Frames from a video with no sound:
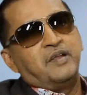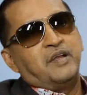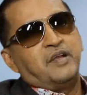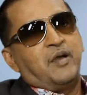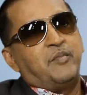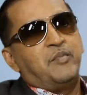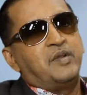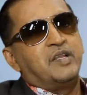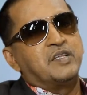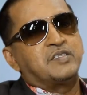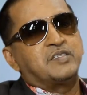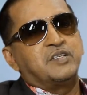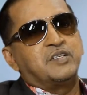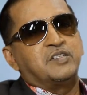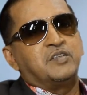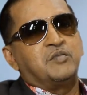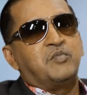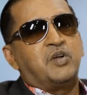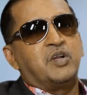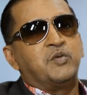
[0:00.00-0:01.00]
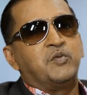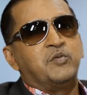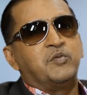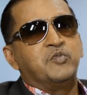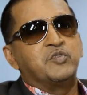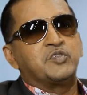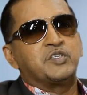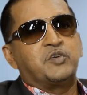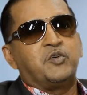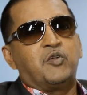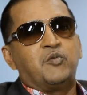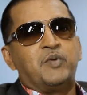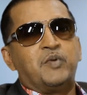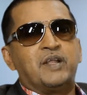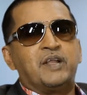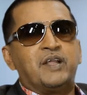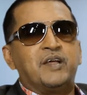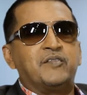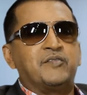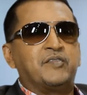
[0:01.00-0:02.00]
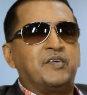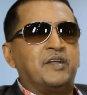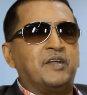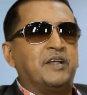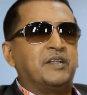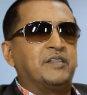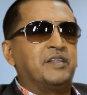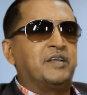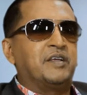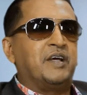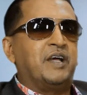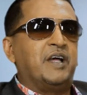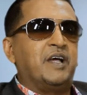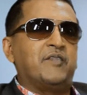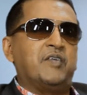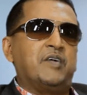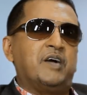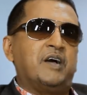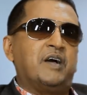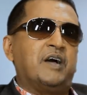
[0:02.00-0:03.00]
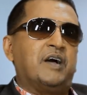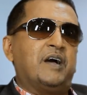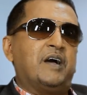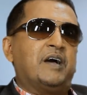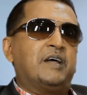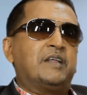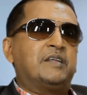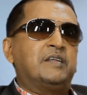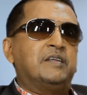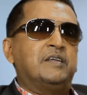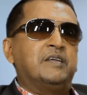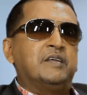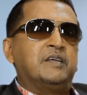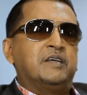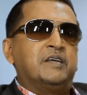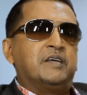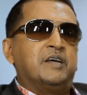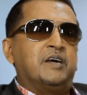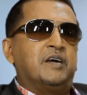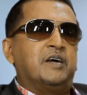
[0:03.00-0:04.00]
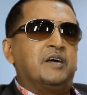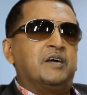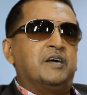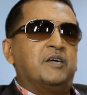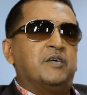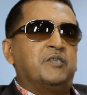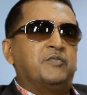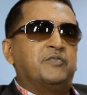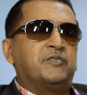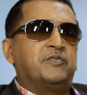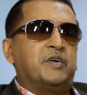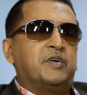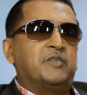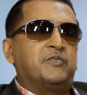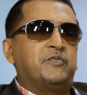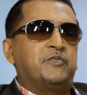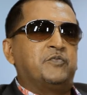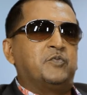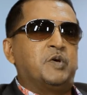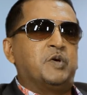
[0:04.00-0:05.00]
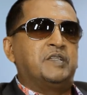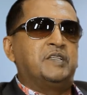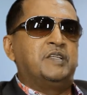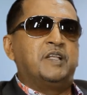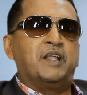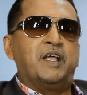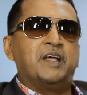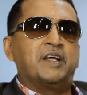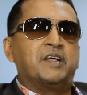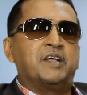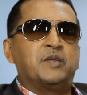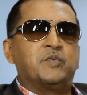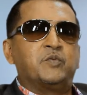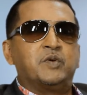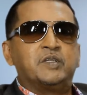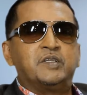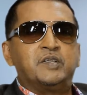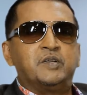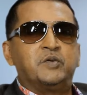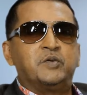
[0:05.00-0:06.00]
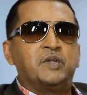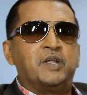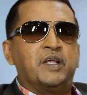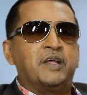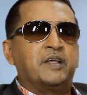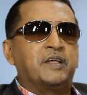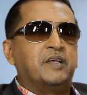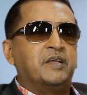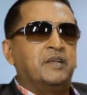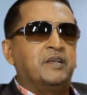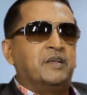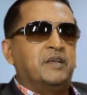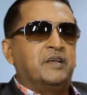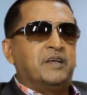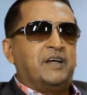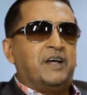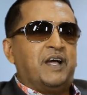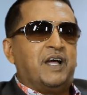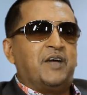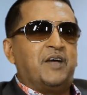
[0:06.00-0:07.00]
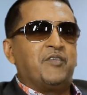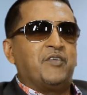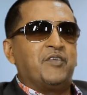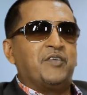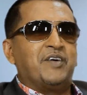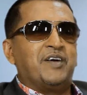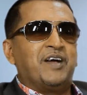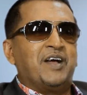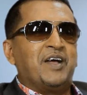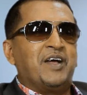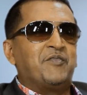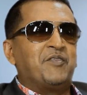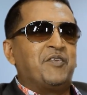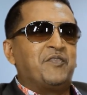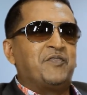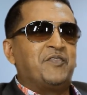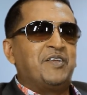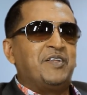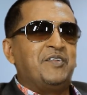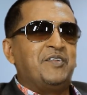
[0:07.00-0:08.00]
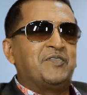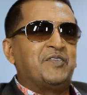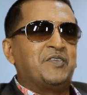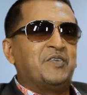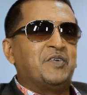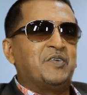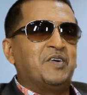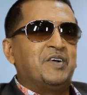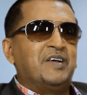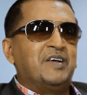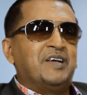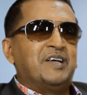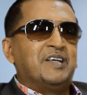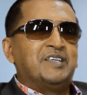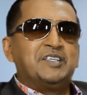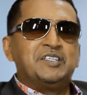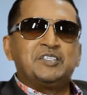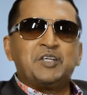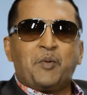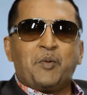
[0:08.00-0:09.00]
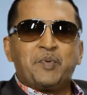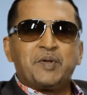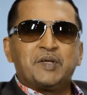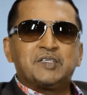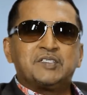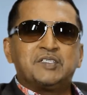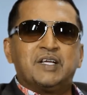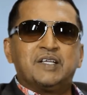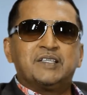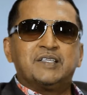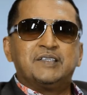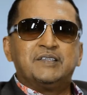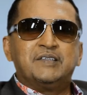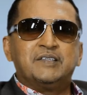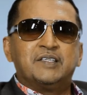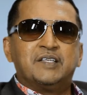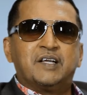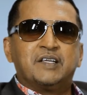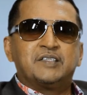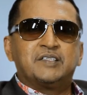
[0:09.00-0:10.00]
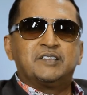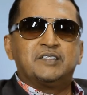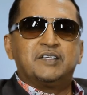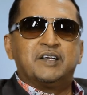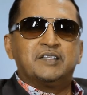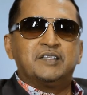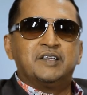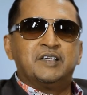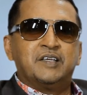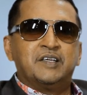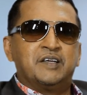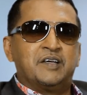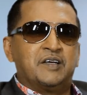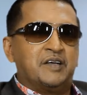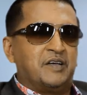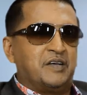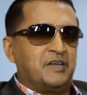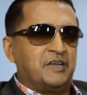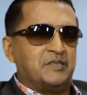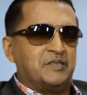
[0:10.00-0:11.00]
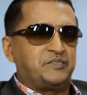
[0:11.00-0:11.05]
I've been listening to Bollywood music all my life, and I think I have a hand of what they like and what they don't like. I have a feel for the topics that they are